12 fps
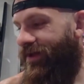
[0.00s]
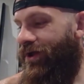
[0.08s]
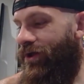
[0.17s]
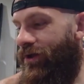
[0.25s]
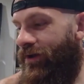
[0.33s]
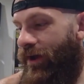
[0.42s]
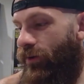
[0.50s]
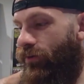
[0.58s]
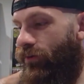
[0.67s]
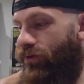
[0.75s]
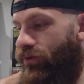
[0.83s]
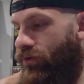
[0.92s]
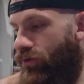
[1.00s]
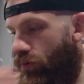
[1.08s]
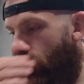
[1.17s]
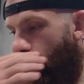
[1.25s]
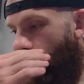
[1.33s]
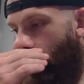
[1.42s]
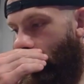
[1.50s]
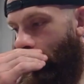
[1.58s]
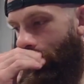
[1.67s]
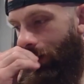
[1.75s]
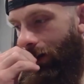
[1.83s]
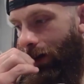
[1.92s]
Now, you
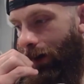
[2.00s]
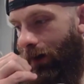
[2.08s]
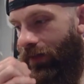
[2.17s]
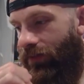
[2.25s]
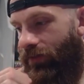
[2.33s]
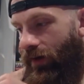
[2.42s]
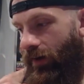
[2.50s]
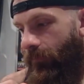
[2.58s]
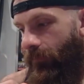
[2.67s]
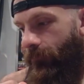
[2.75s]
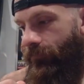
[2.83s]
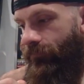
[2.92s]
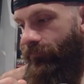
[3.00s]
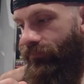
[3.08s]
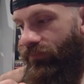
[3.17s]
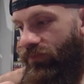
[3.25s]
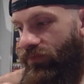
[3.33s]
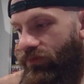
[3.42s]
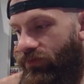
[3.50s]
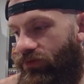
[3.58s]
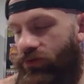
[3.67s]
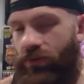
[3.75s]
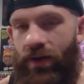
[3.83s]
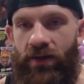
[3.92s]

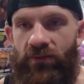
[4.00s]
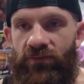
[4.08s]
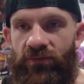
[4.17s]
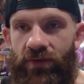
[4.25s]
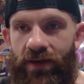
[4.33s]
have